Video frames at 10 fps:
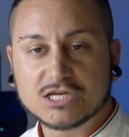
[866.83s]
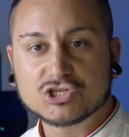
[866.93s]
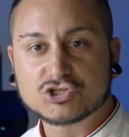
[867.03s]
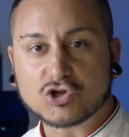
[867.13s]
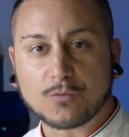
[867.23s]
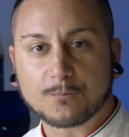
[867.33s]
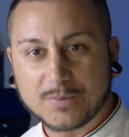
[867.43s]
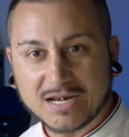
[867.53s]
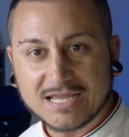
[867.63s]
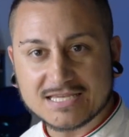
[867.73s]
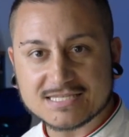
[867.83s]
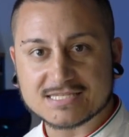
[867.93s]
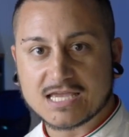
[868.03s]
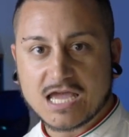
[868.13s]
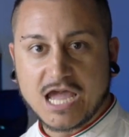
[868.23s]
So
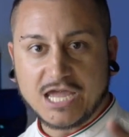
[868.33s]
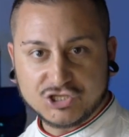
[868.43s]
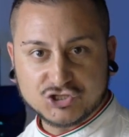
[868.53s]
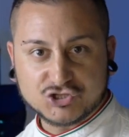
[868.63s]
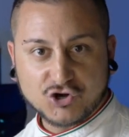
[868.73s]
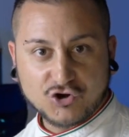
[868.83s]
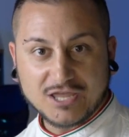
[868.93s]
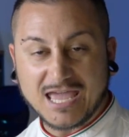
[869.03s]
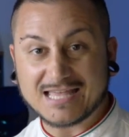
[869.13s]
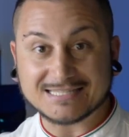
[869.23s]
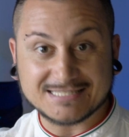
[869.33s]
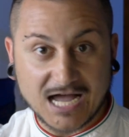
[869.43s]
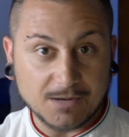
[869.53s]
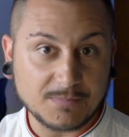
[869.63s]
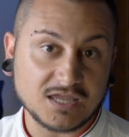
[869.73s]
please enjoy and
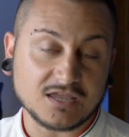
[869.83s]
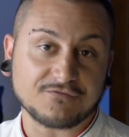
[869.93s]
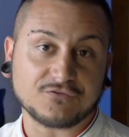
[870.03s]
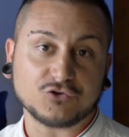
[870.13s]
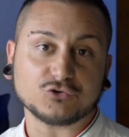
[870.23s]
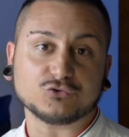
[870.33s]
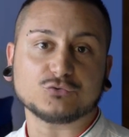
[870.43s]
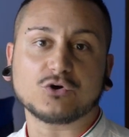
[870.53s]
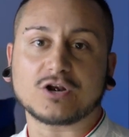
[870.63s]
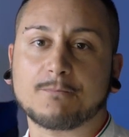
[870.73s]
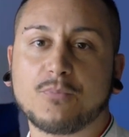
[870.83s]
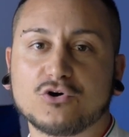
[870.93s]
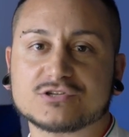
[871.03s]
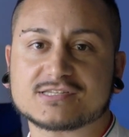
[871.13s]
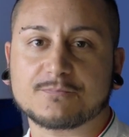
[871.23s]
tag me if you're gonna
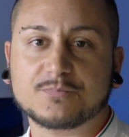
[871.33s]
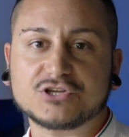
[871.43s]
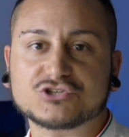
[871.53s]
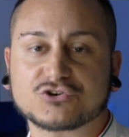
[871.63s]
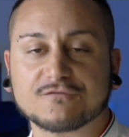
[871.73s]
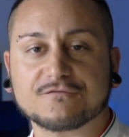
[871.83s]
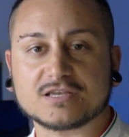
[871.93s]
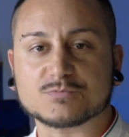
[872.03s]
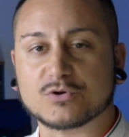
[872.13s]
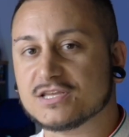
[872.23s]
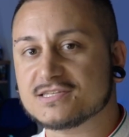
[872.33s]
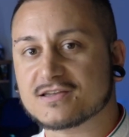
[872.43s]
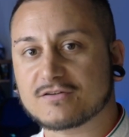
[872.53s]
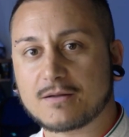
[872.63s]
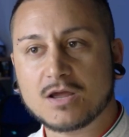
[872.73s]
post some picture on Facebook and
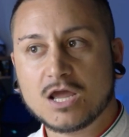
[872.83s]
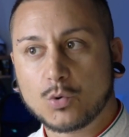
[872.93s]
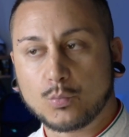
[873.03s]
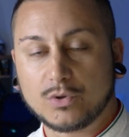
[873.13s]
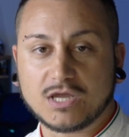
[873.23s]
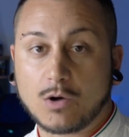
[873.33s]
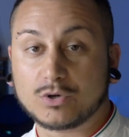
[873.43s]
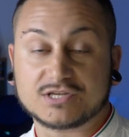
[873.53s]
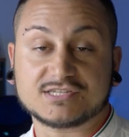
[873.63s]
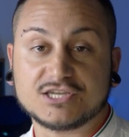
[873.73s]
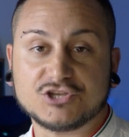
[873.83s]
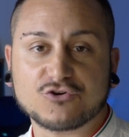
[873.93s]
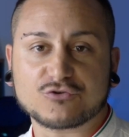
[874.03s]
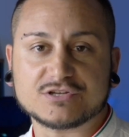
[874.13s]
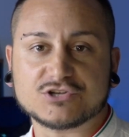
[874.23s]
Instagram. I wanna see
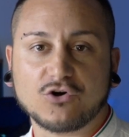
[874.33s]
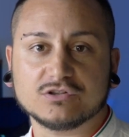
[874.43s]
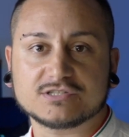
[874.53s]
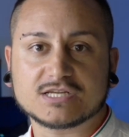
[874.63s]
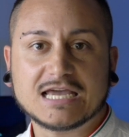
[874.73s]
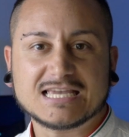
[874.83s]
your results.